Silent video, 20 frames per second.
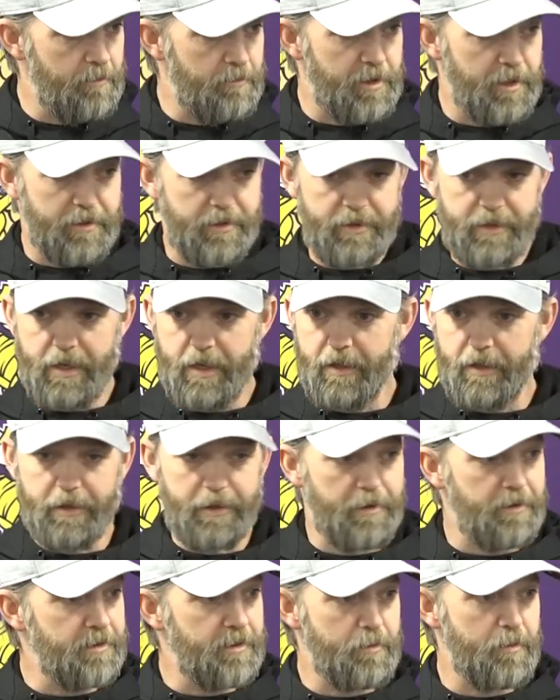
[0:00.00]
just
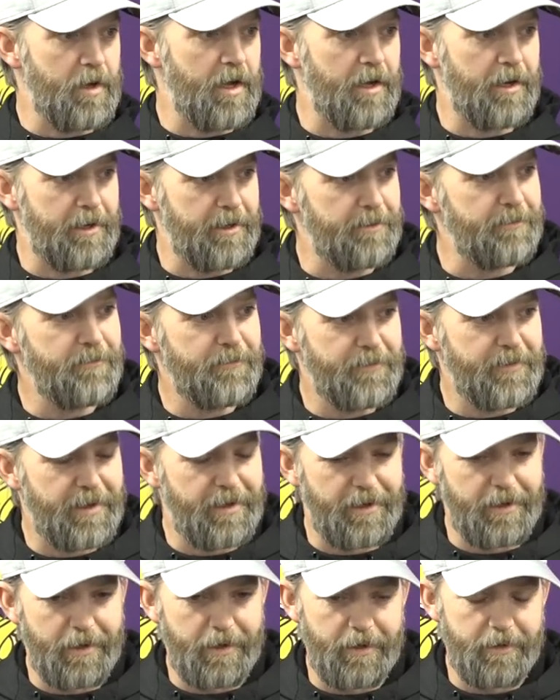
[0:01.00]
telling us about it.
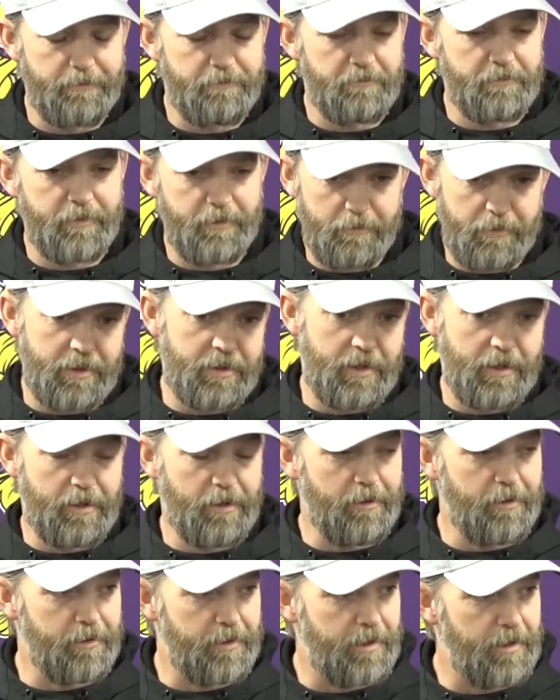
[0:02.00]
We said,
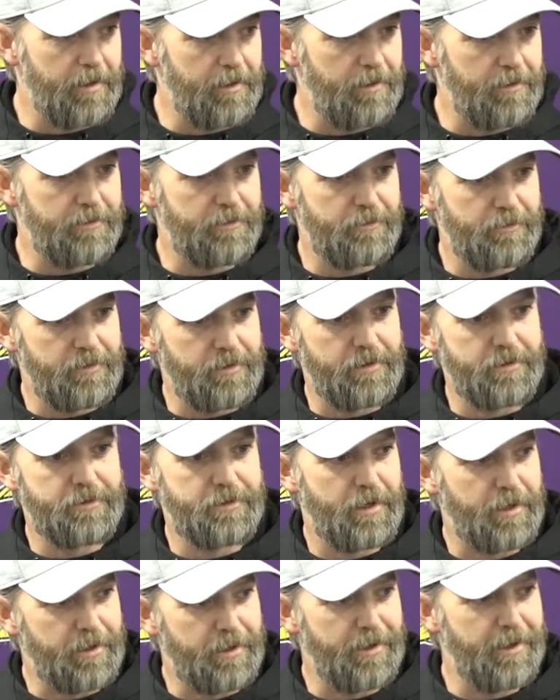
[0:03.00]
oh, okay, let's
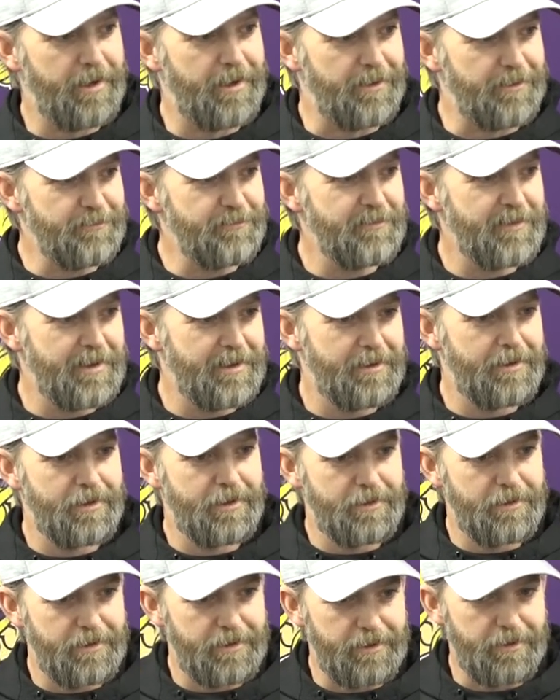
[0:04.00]
check it out.
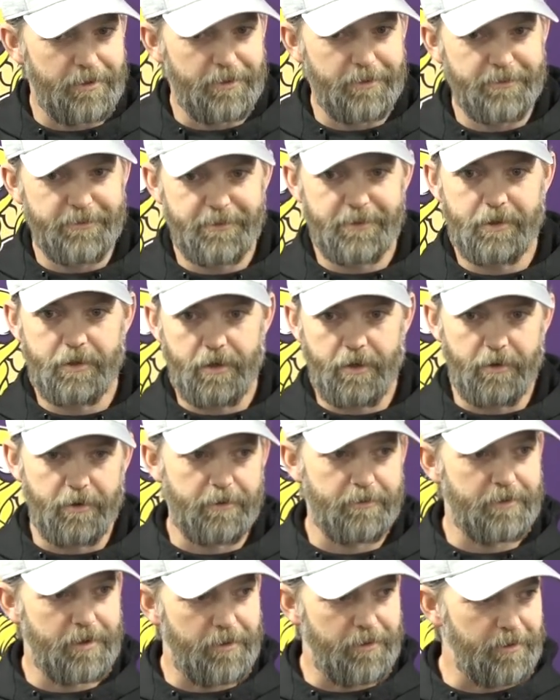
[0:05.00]
You know,
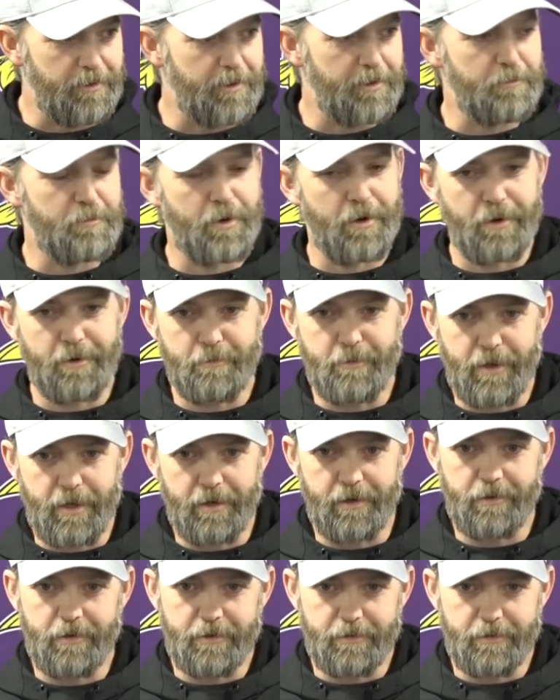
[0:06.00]
another good part about it.